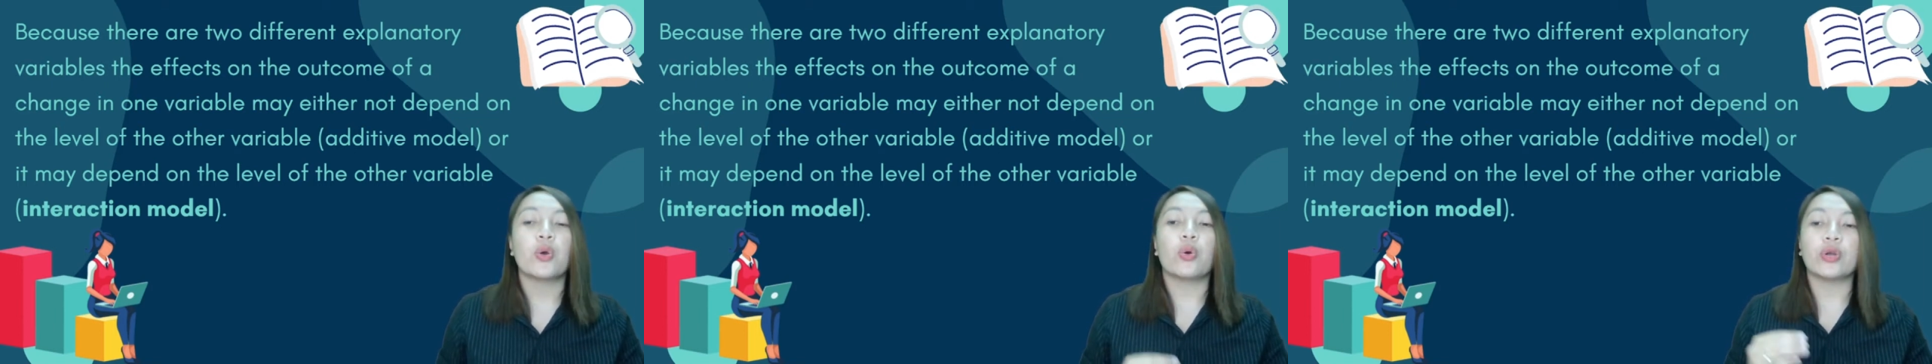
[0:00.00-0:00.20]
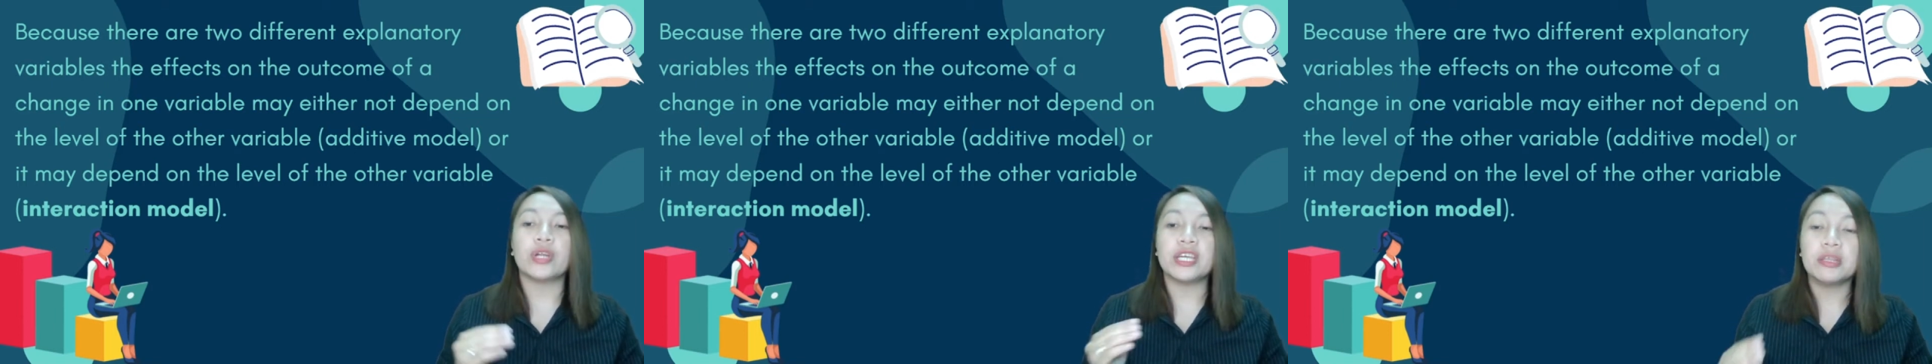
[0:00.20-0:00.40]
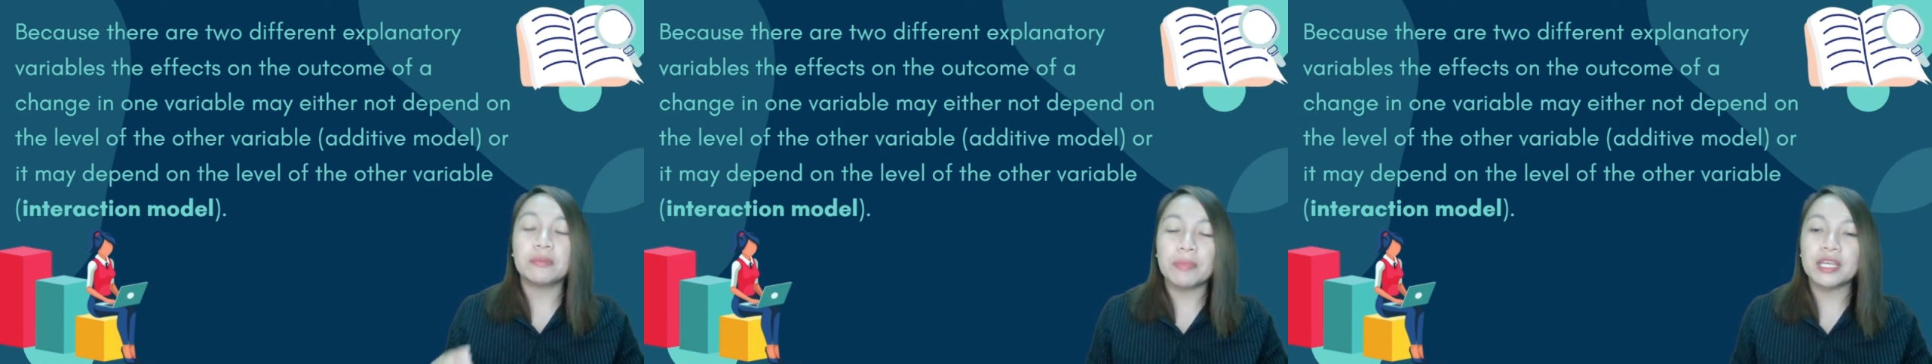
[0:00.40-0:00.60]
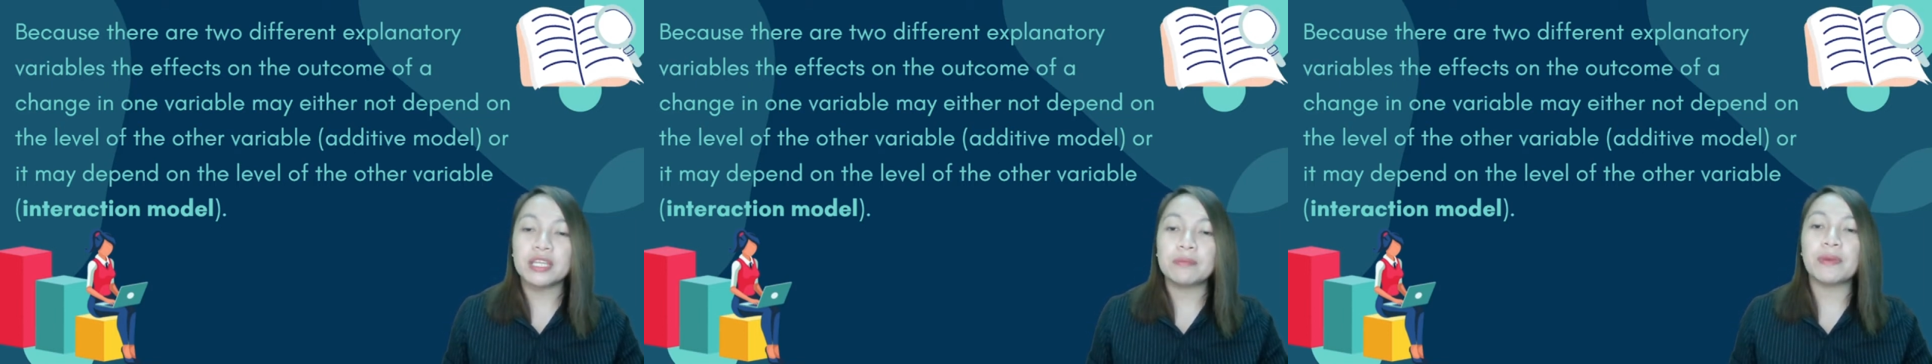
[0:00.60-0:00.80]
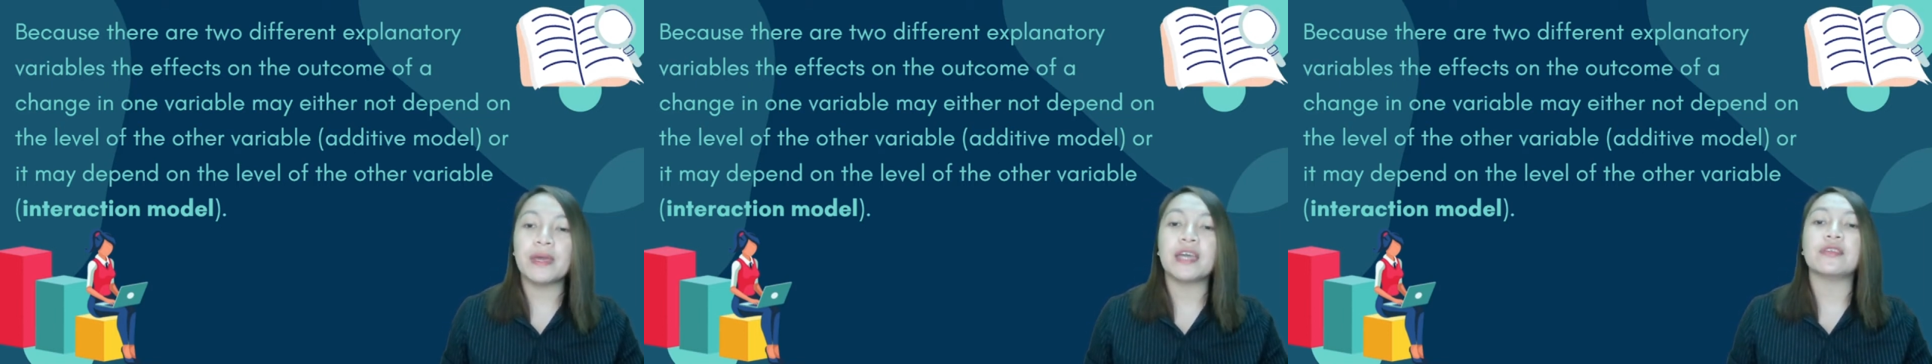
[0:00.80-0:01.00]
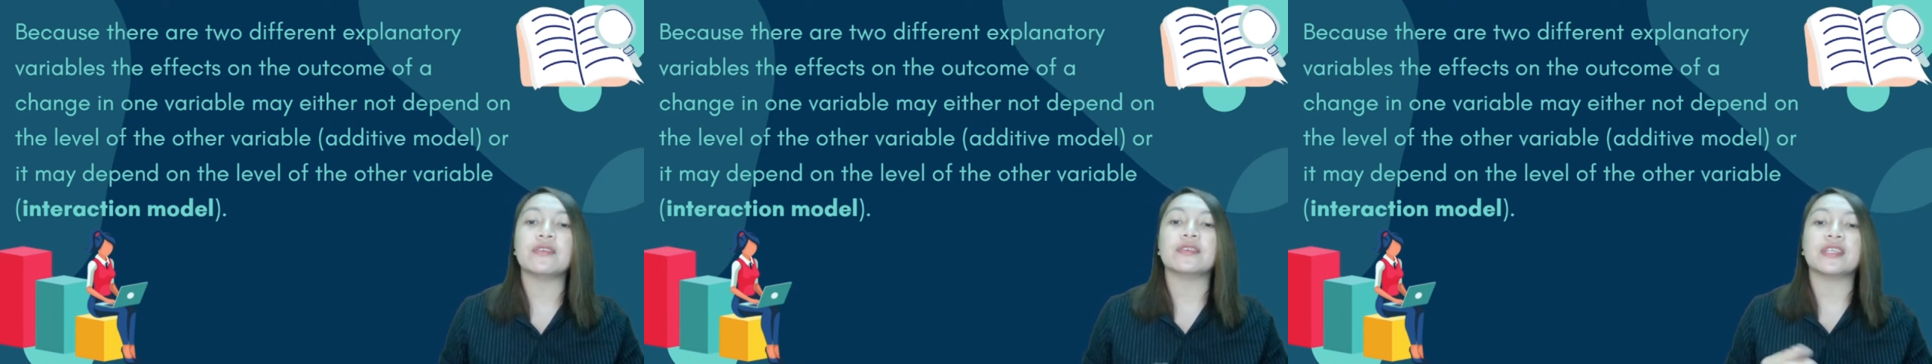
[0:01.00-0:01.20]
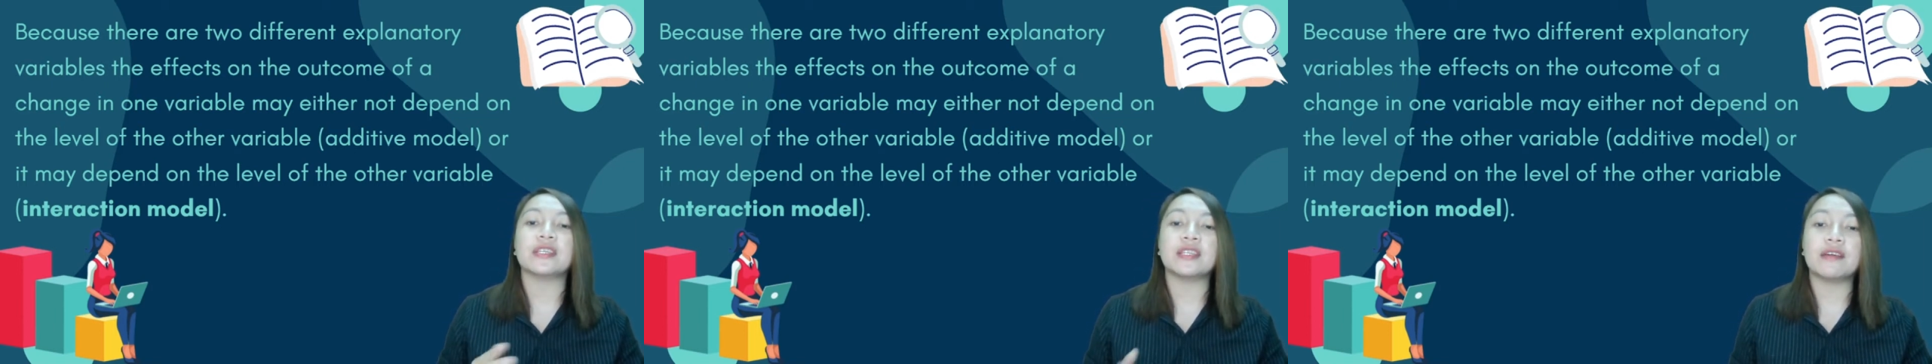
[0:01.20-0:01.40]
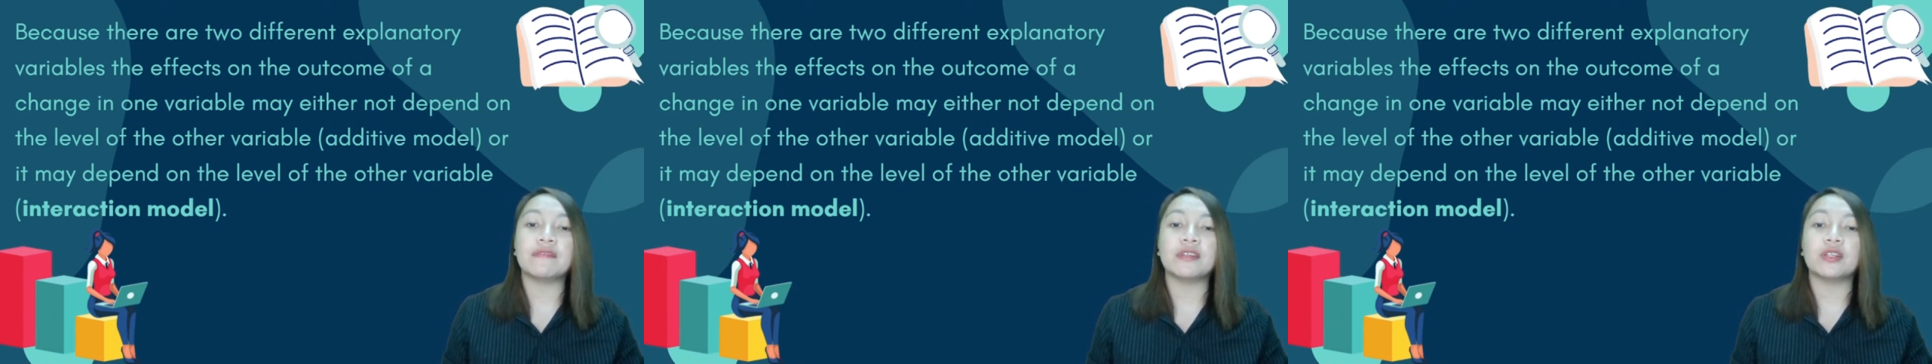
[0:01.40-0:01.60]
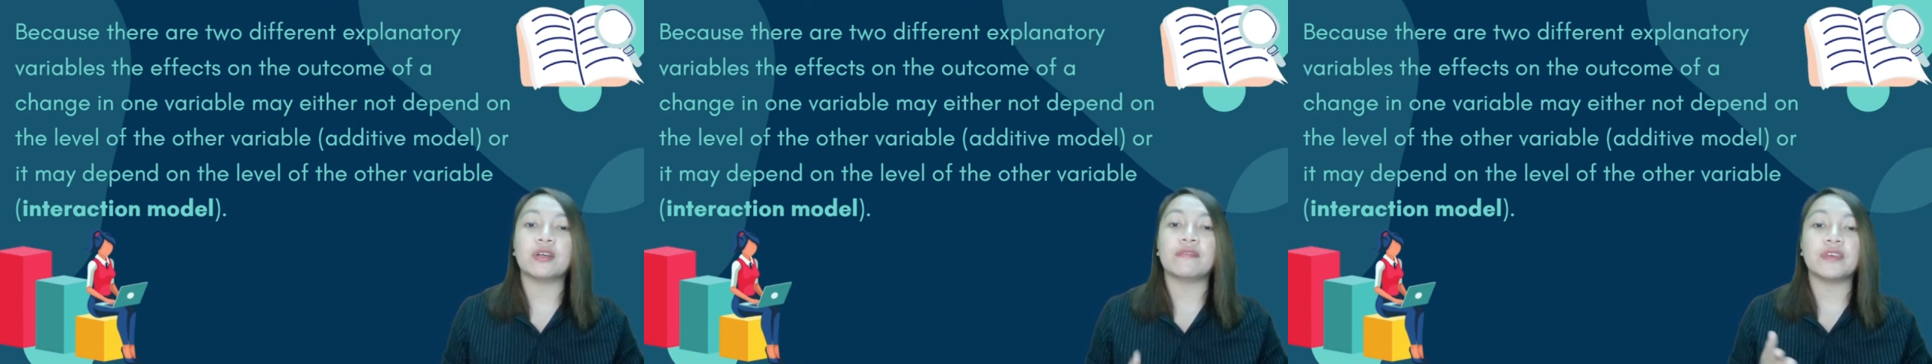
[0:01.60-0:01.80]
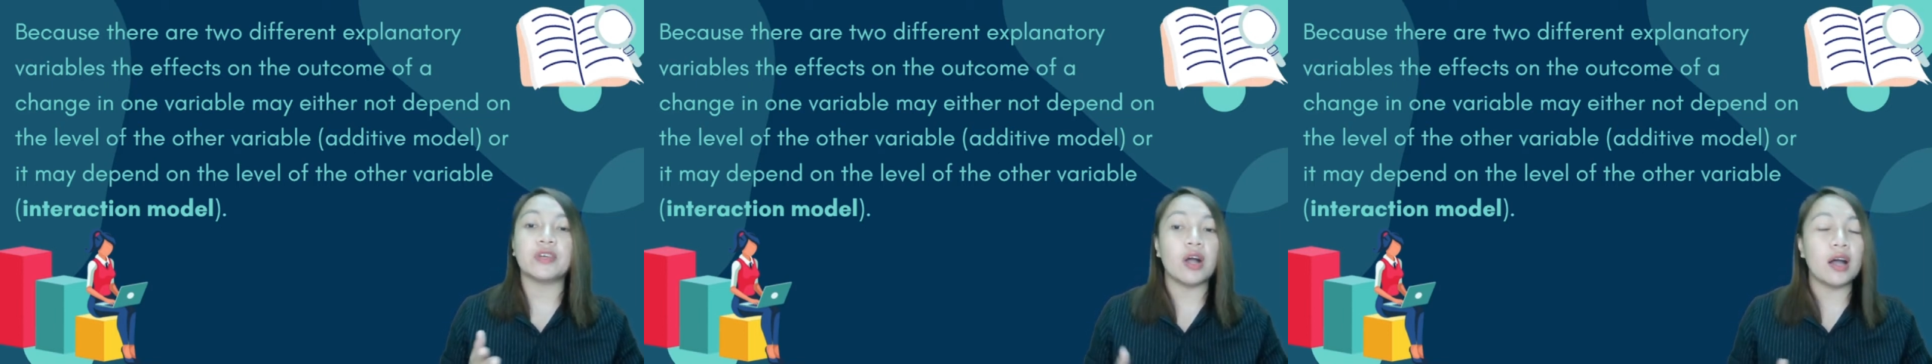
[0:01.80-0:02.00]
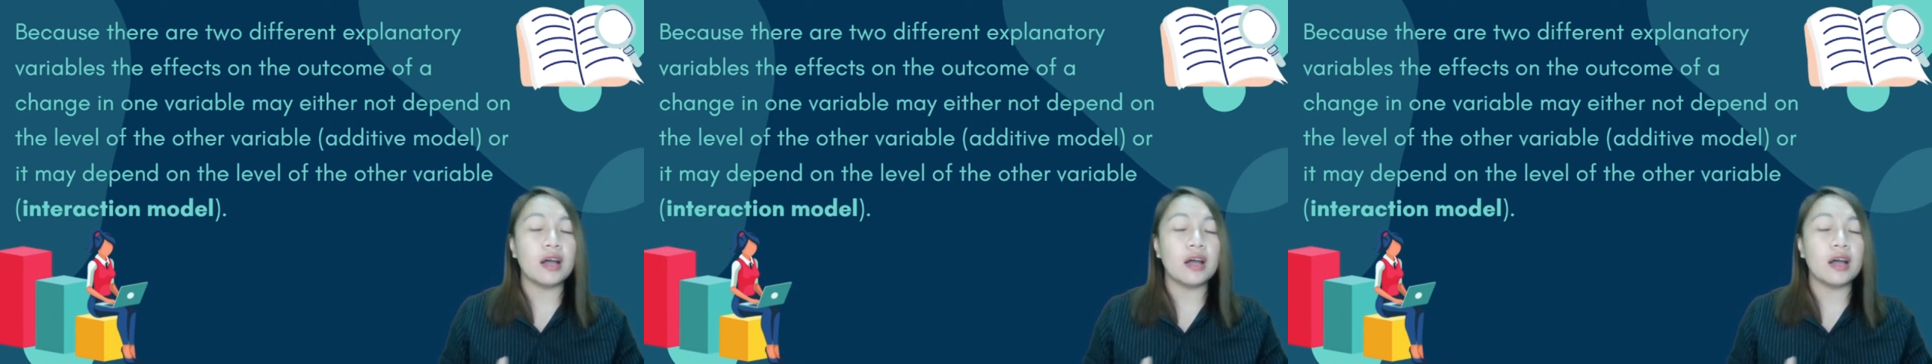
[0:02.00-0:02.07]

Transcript: or it may depend on the level of the